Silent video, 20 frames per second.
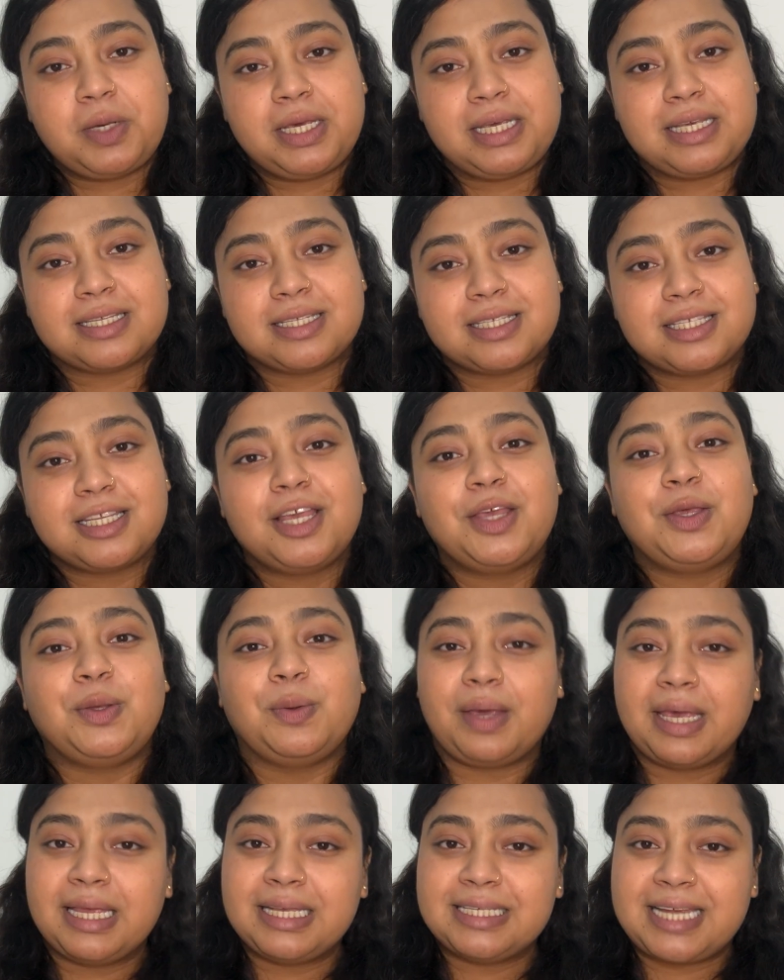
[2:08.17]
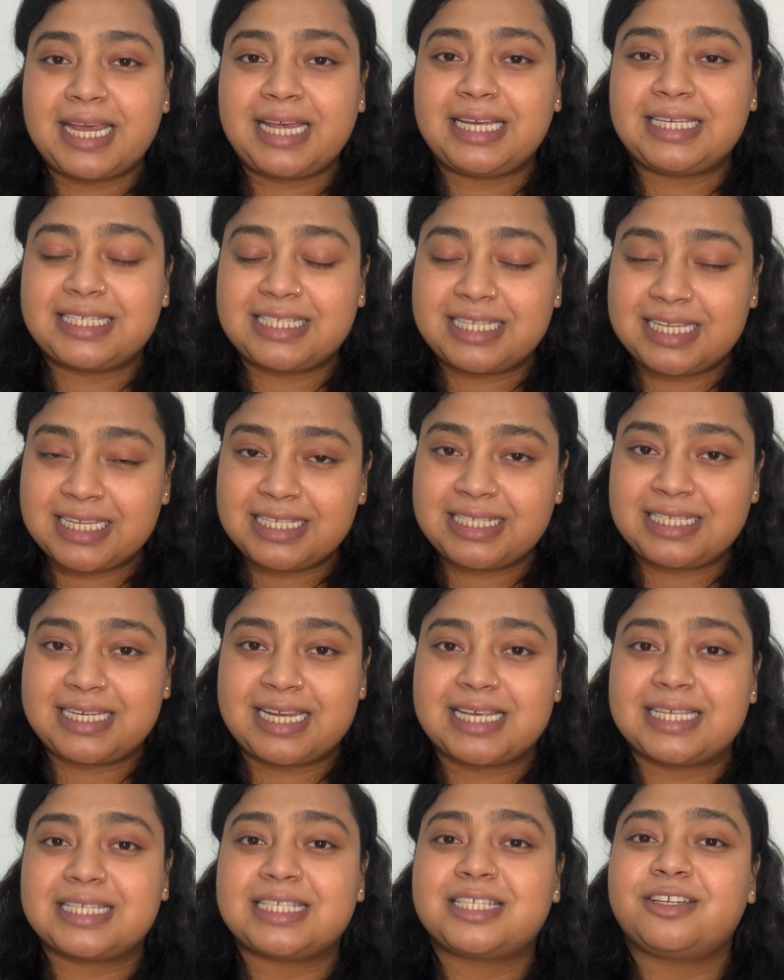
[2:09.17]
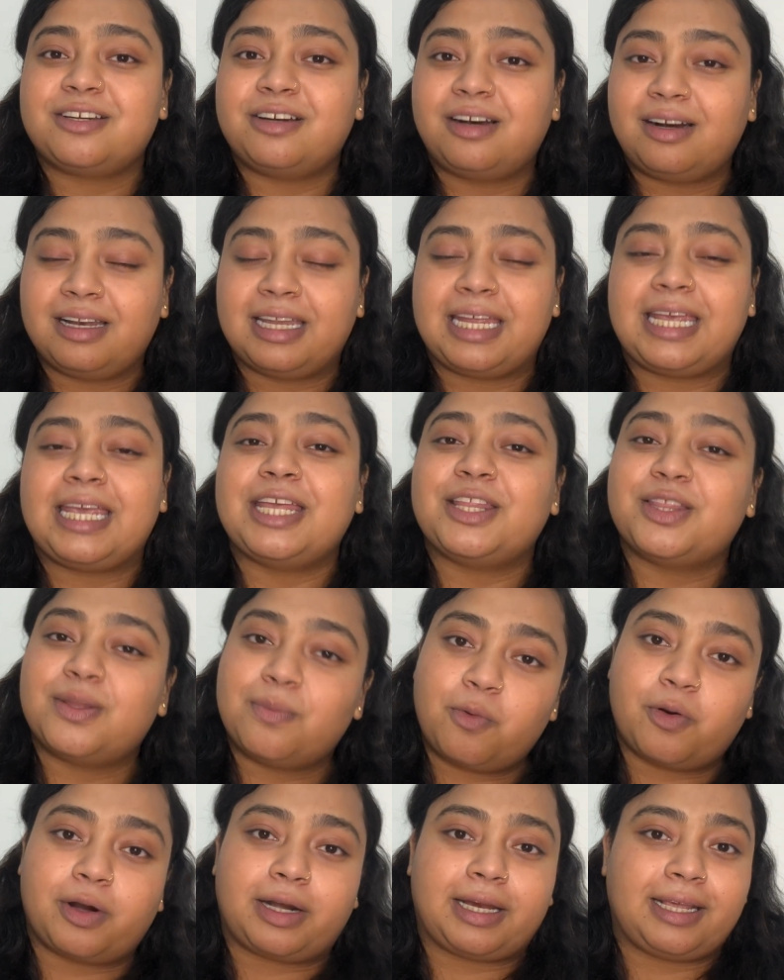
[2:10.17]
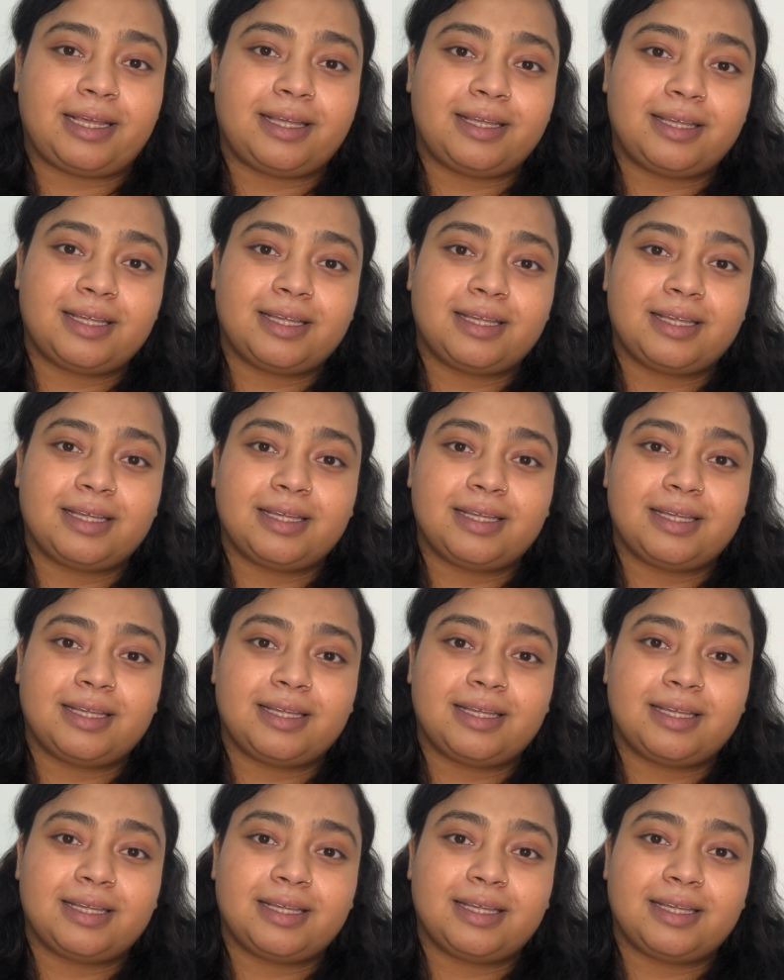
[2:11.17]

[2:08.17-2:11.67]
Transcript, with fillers: means you can take this test early in the morning.